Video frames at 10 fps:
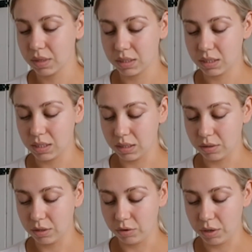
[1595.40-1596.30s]
it's
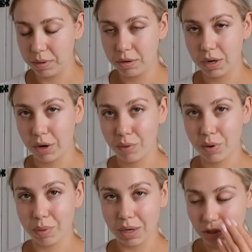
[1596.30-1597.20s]
still the honeymoon, you know,
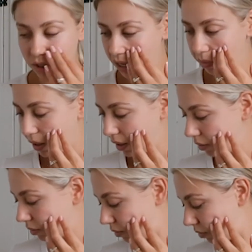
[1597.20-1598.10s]
where would I just keep that
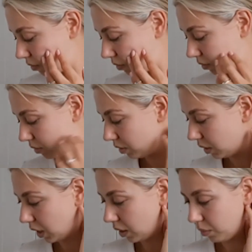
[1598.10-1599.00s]

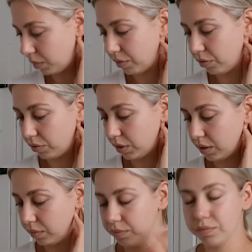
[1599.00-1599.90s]
here and wear it for
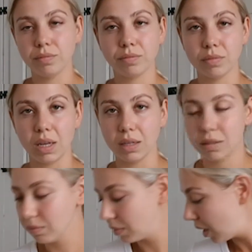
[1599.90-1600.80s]
other
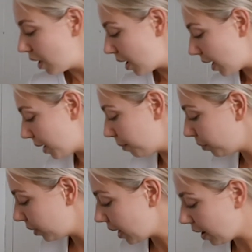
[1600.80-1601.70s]
things. And
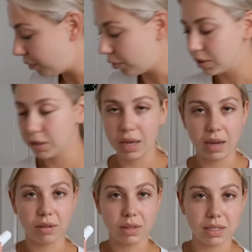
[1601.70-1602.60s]
um, yeah, I've also
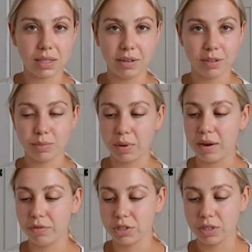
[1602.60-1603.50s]
then got this little
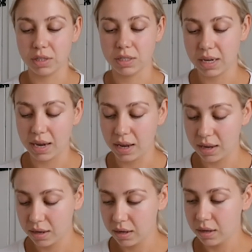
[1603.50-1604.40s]
spray for during the day.